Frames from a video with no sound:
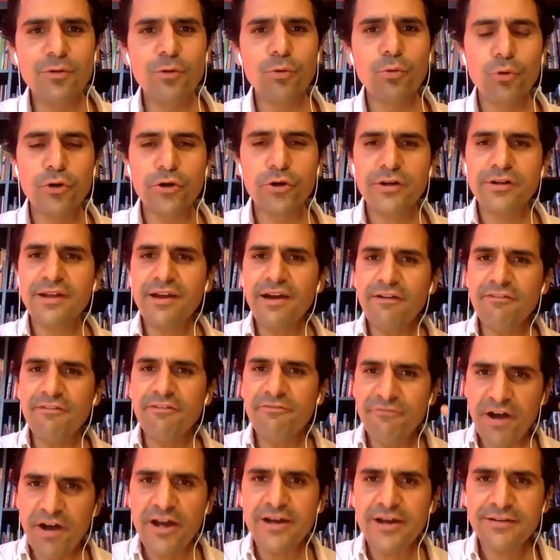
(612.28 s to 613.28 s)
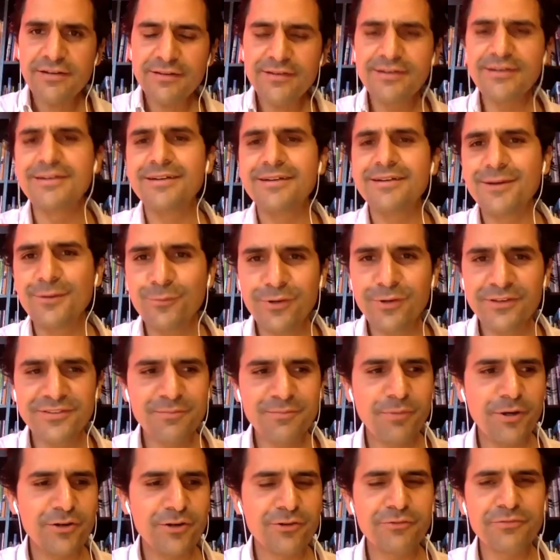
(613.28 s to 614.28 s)
word fun was
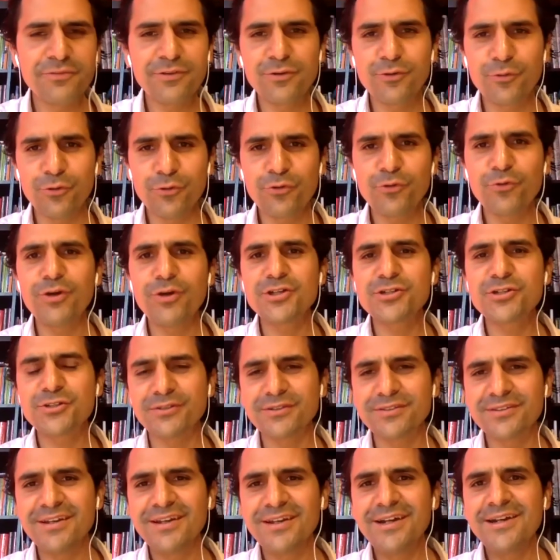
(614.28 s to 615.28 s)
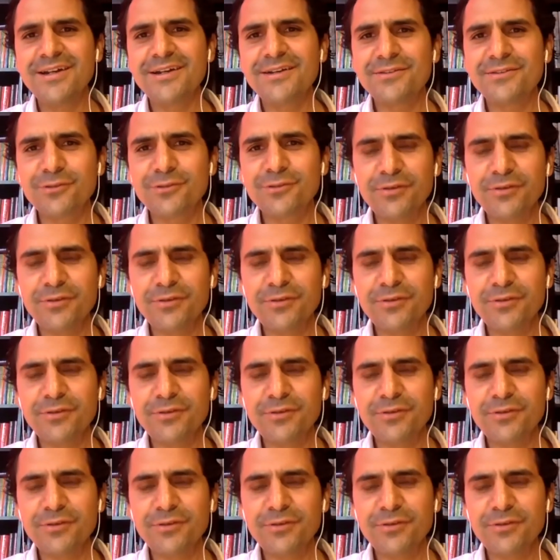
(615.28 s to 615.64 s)
part of the core question. So